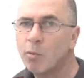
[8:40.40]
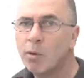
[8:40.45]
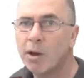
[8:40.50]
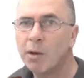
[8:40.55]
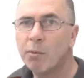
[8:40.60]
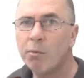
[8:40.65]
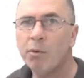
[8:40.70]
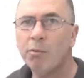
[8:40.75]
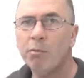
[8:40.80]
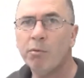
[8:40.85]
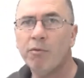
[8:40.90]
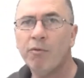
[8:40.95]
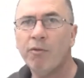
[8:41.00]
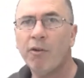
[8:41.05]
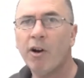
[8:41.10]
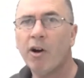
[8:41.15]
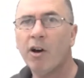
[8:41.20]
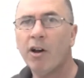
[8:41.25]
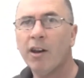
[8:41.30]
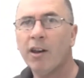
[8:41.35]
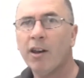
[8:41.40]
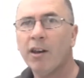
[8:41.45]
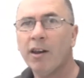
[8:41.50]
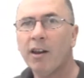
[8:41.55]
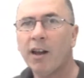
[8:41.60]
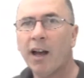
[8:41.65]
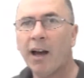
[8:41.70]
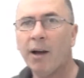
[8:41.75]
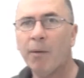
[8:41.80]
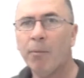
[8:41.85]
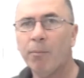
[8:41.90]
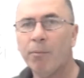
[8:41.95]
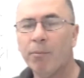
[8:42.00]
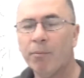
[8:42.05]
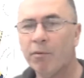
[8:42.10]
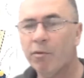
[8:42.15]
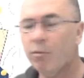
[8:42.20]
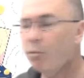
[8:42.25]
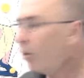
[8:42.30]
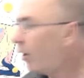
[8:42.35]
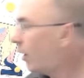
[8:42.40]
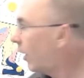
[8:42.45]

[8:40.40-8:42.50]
where we would find um, three